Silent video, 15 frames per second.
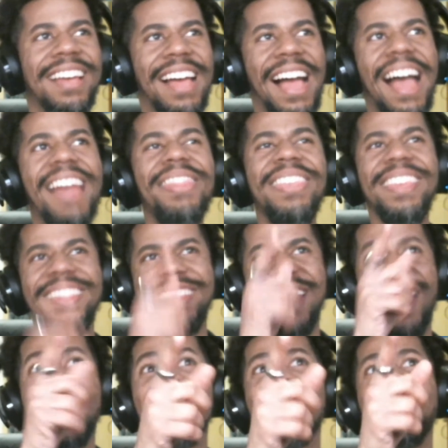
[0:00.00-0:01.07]
I think
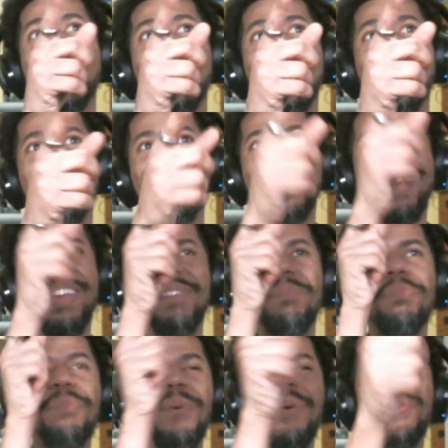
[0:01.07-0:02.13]
that kid,
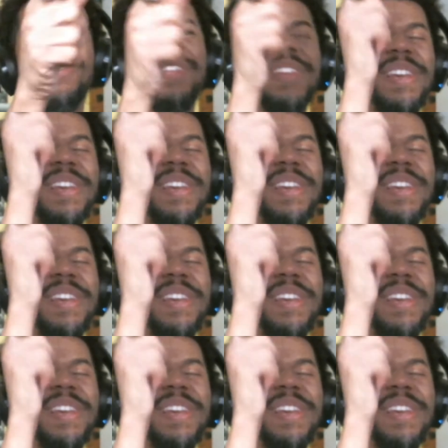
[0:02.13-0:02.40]
more than